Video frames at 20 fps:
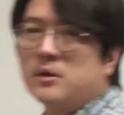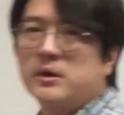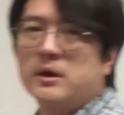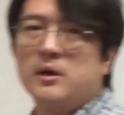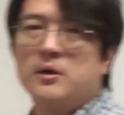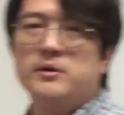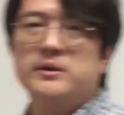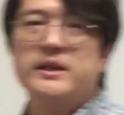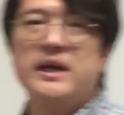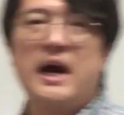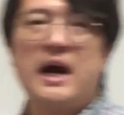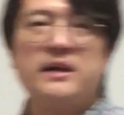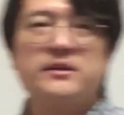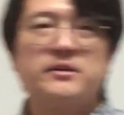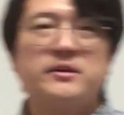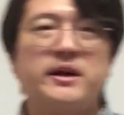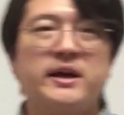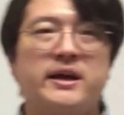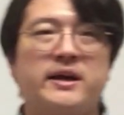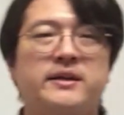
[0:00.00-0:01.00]
Okay, on the
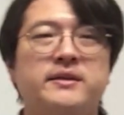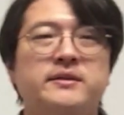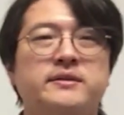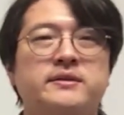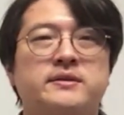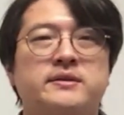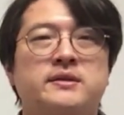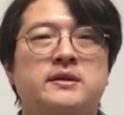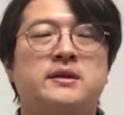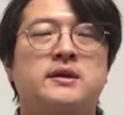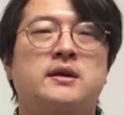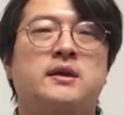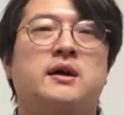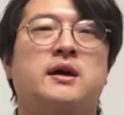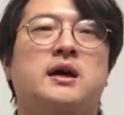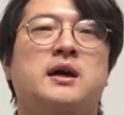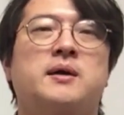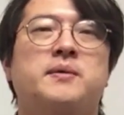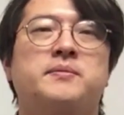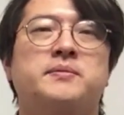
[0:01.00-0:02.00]
other hand,
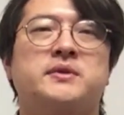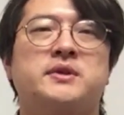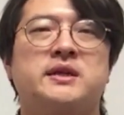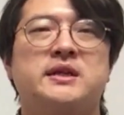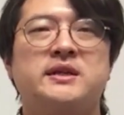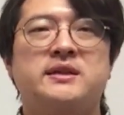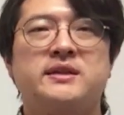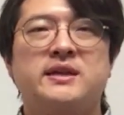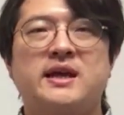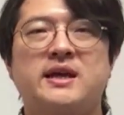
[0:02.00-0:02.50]
it